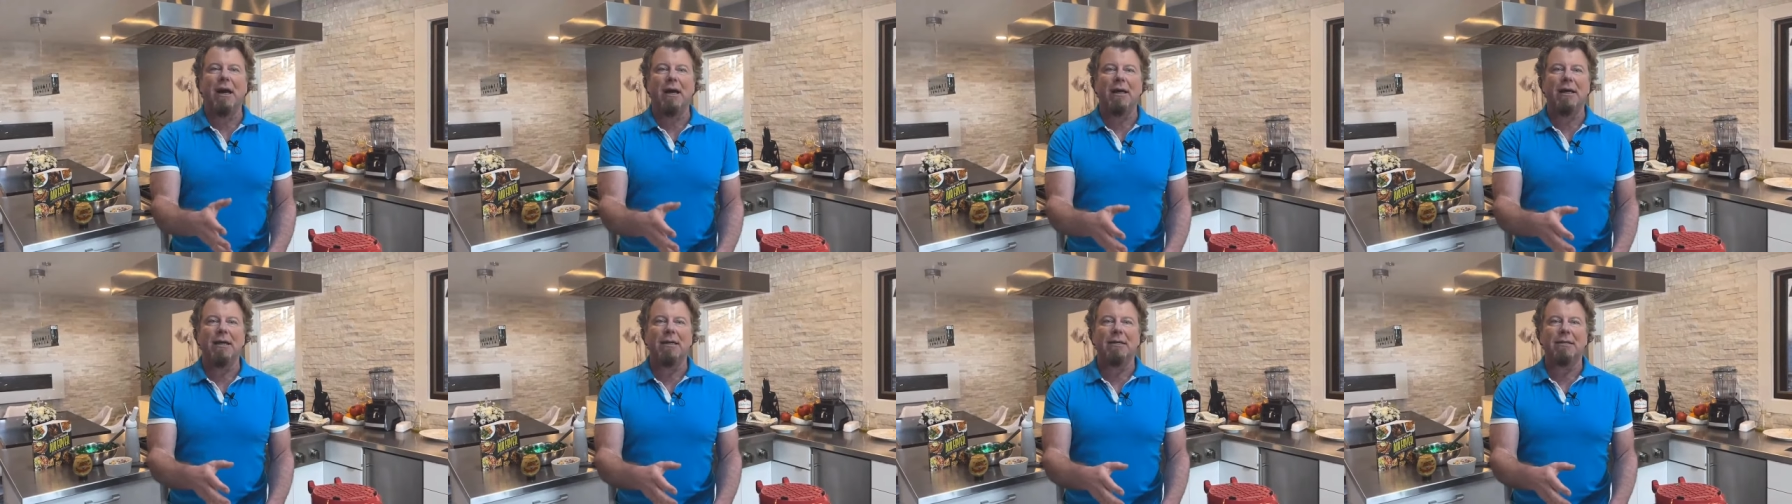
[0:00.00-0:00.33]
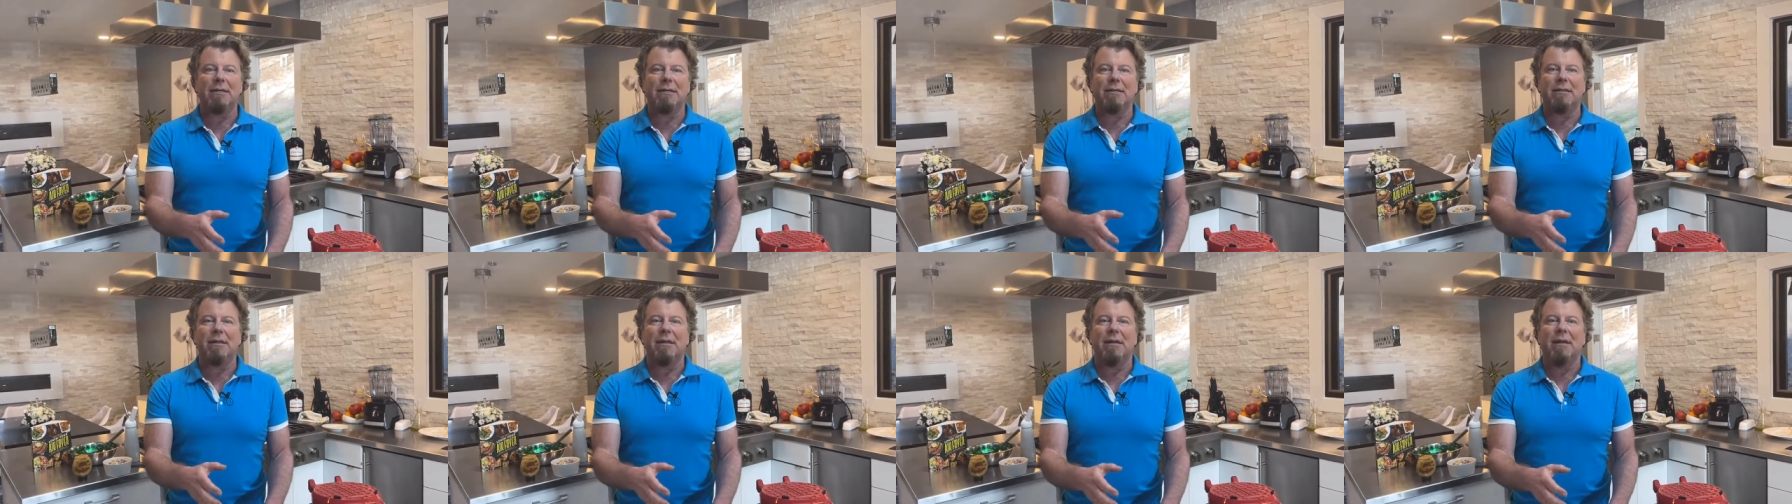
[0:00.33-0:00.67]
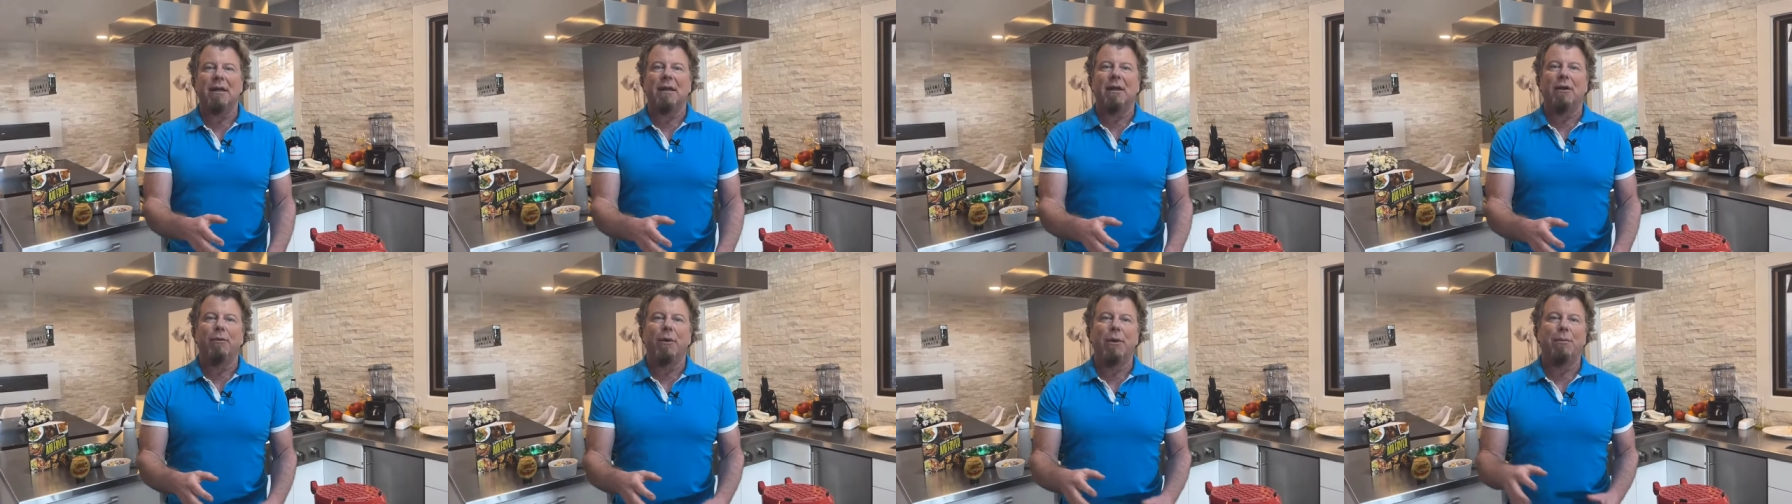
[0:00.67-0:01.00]
nuggets,
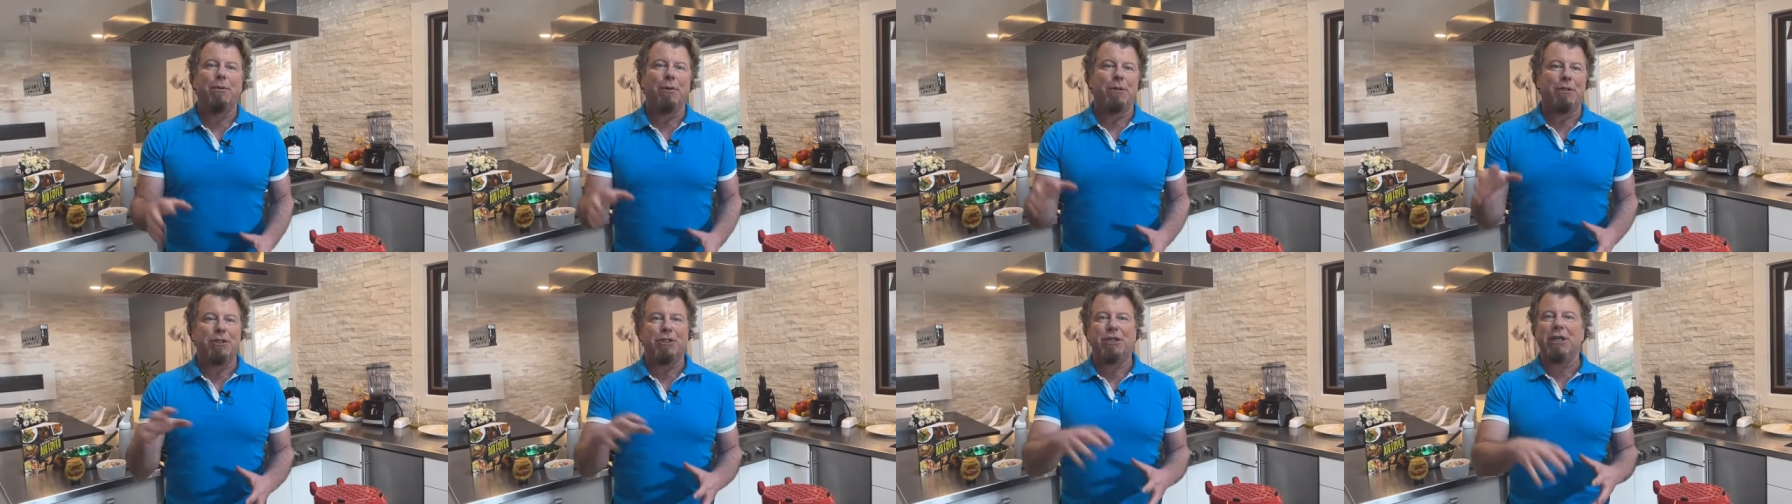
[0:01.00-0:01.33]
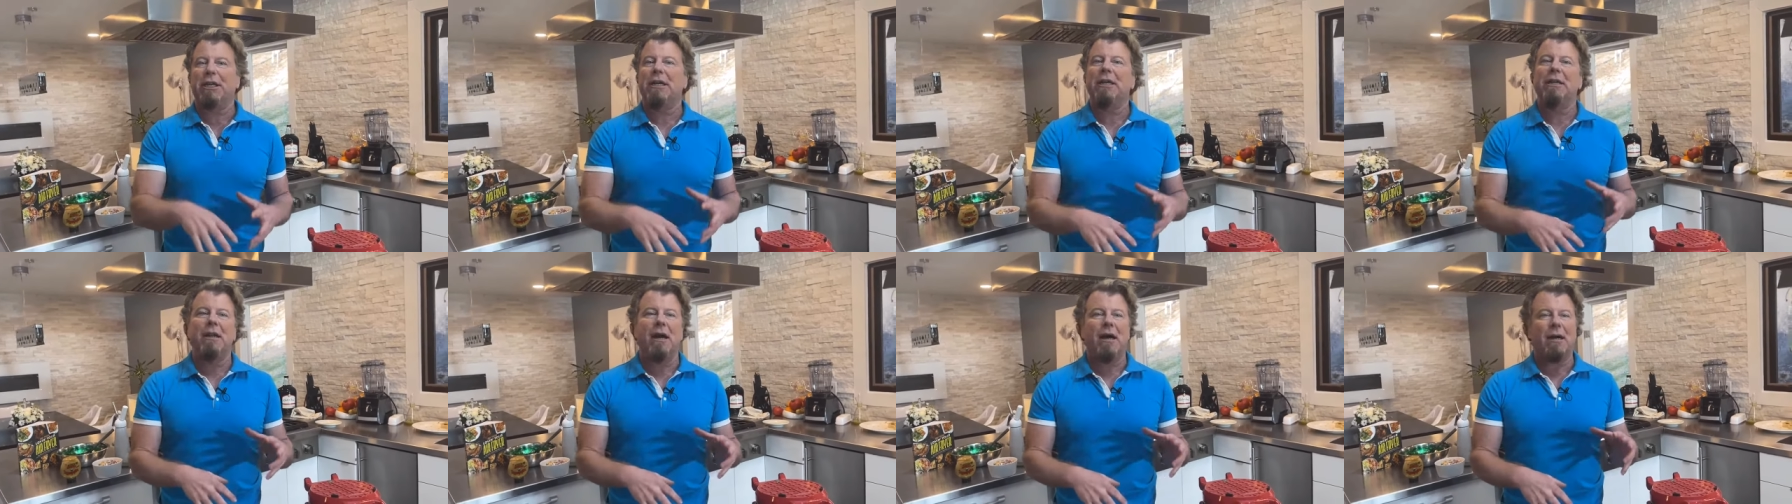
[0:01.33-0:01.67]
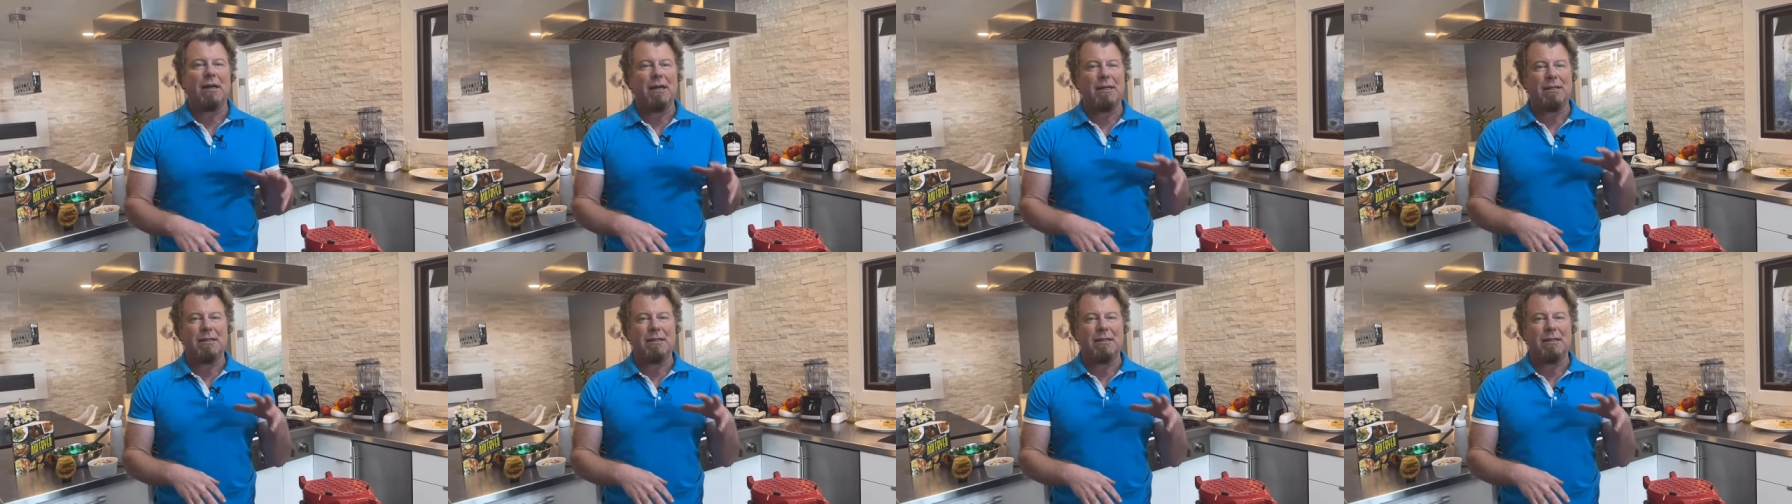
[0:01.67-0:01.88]
we put chicken